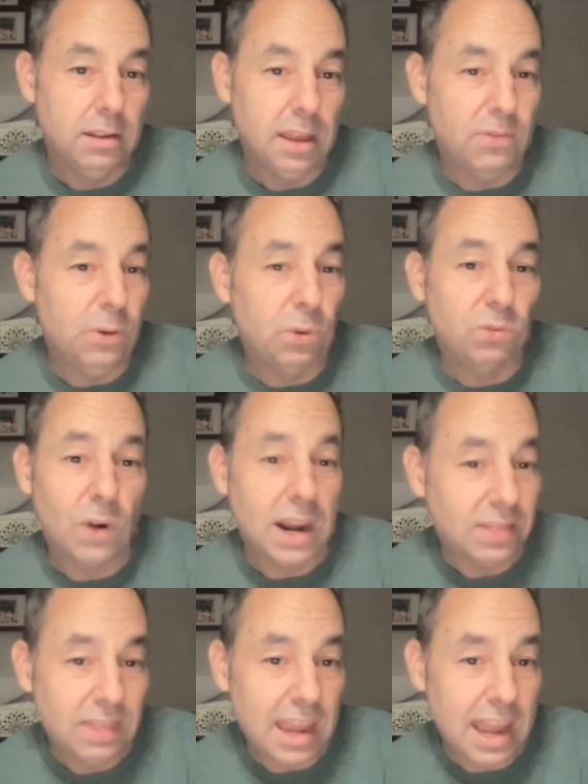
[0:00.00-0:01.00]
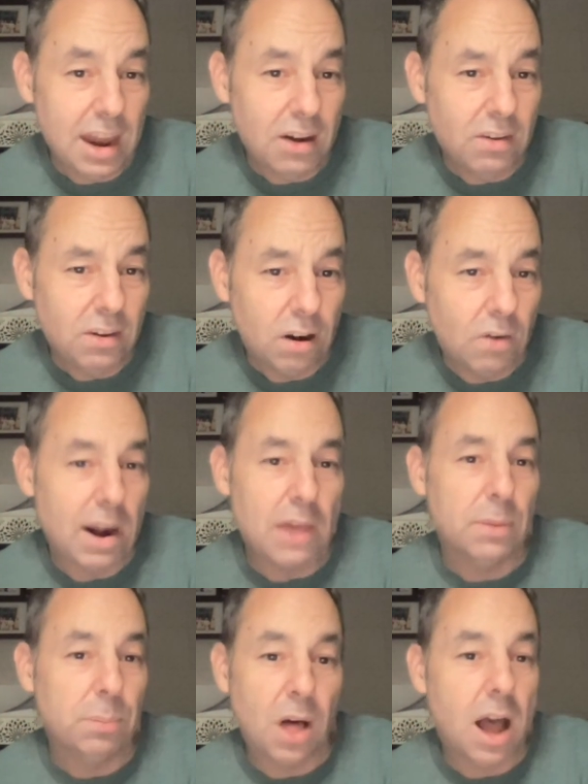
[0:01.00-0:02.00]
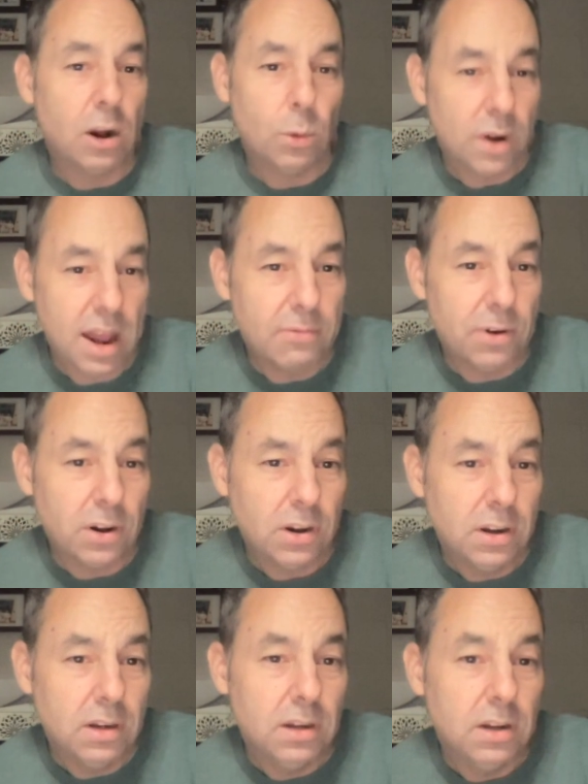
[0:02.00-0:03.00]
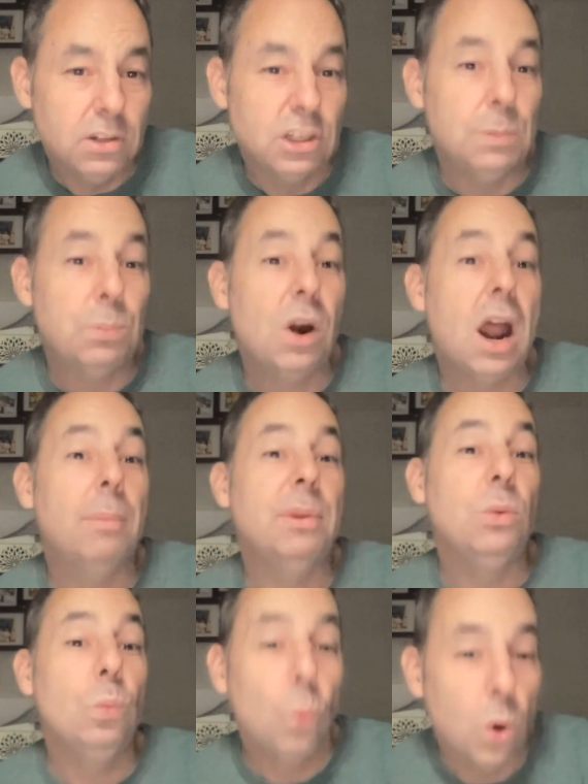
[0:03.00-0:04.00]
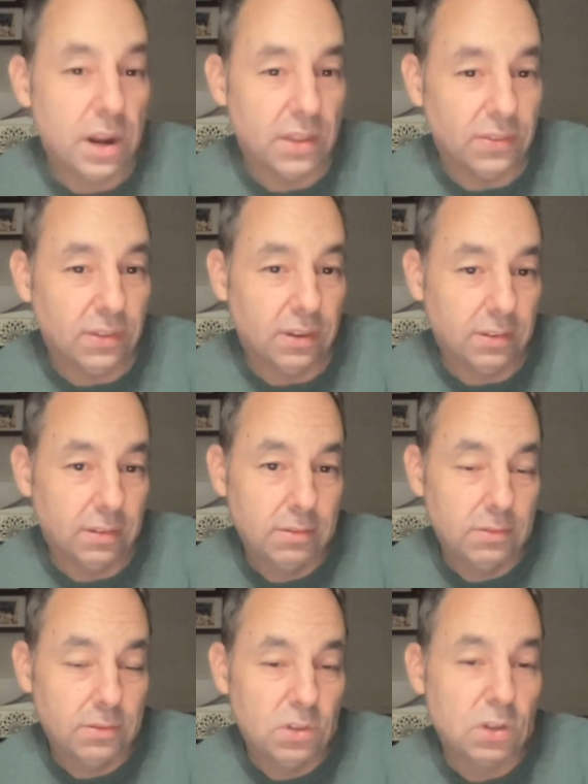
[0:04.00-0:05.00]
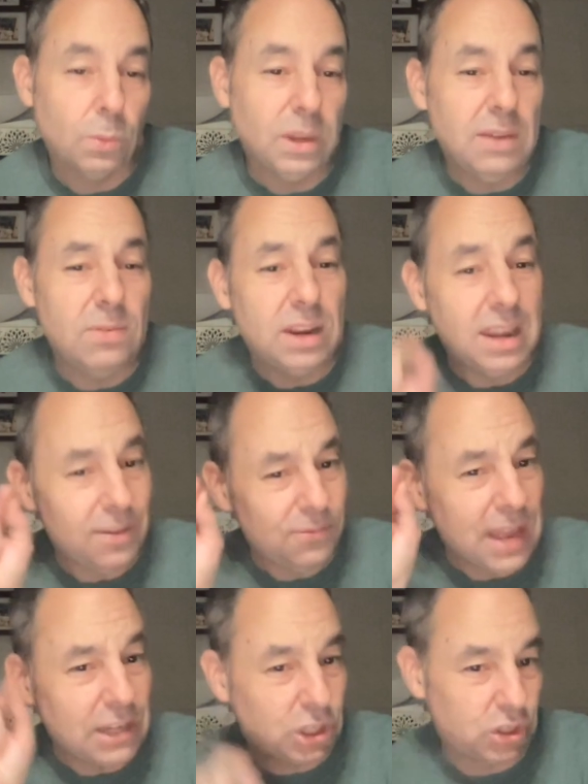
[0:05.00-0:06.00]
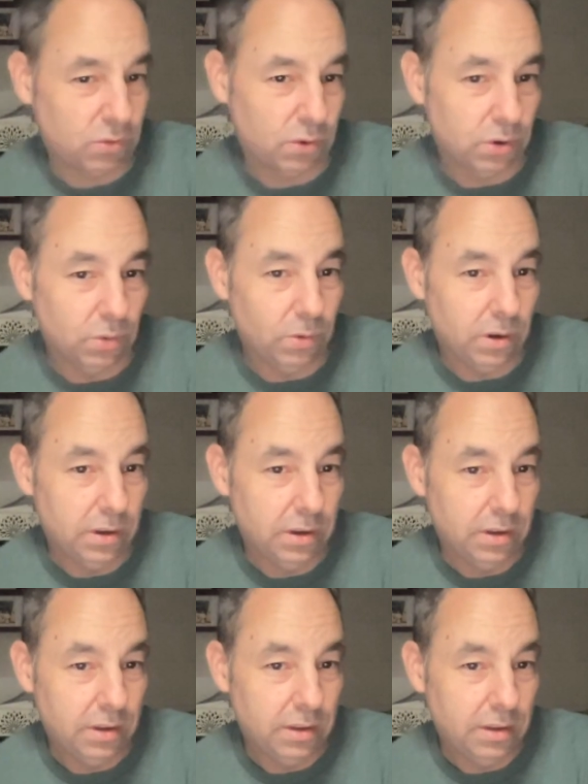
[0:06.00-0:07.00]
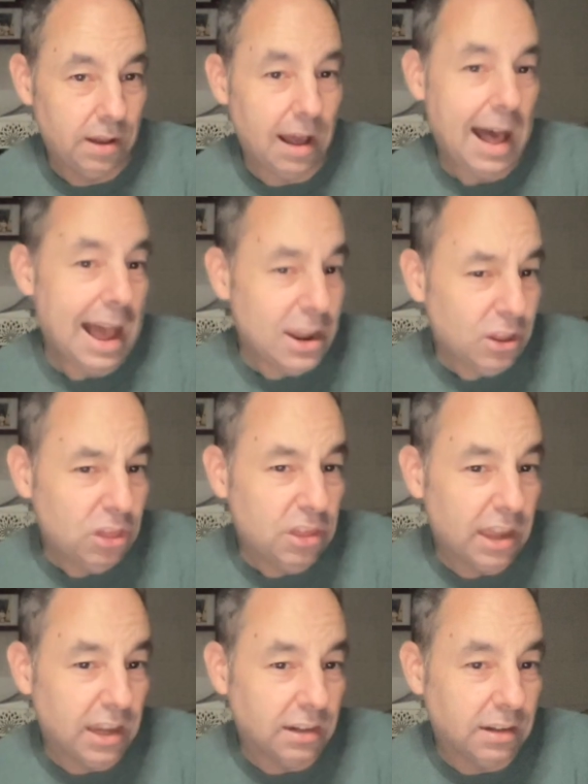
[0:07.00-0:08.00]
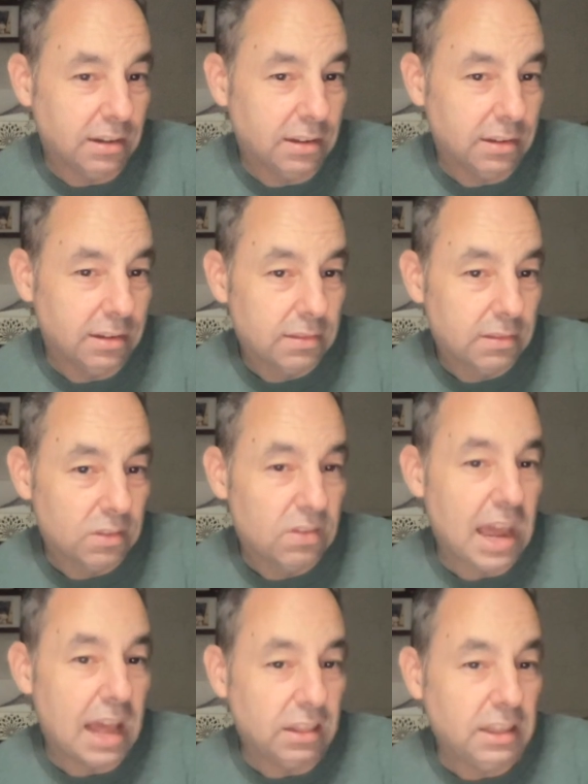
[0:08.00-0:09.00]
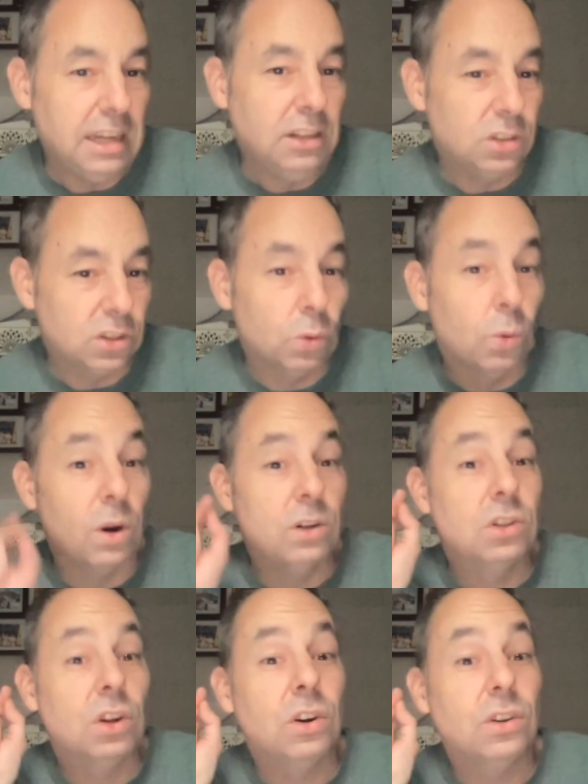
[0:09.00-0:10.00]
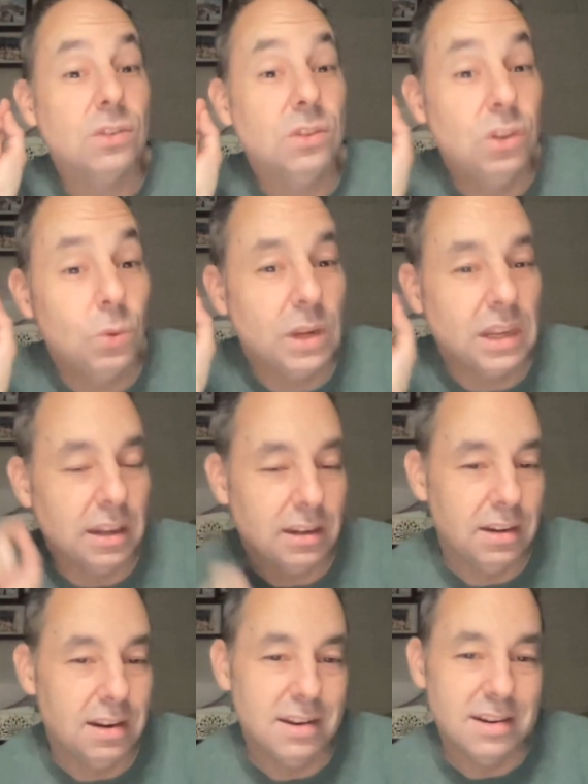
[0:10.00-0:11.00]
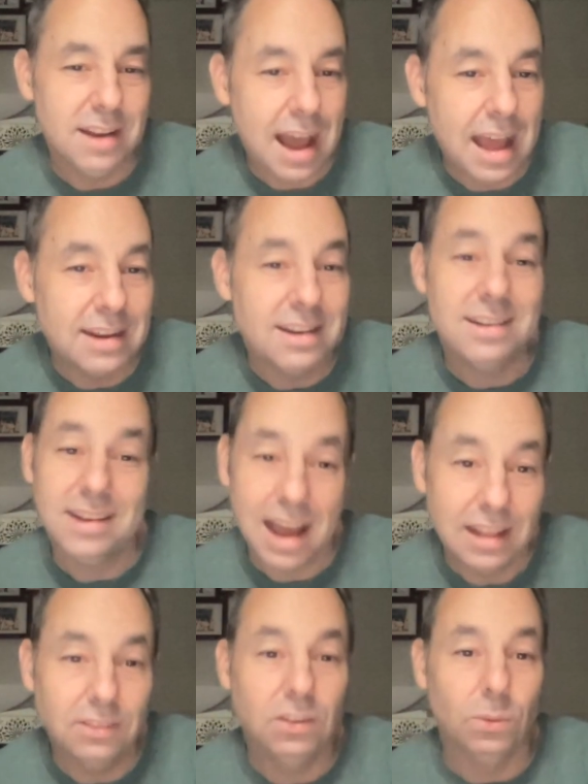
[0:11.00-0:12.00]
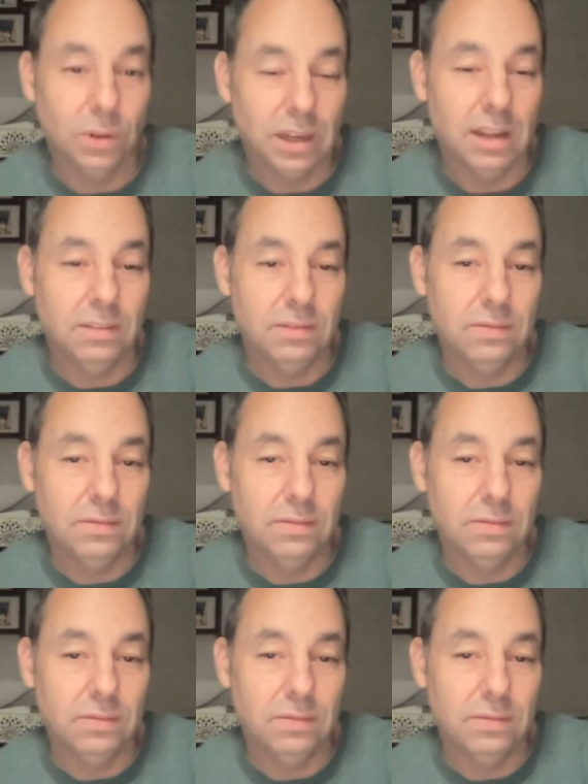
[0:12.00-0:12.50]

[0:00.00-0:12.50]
If he was right there around the block or whatever, she probably wouldn't. So even if that's true, I think that leans towards her doing it, not not doing it.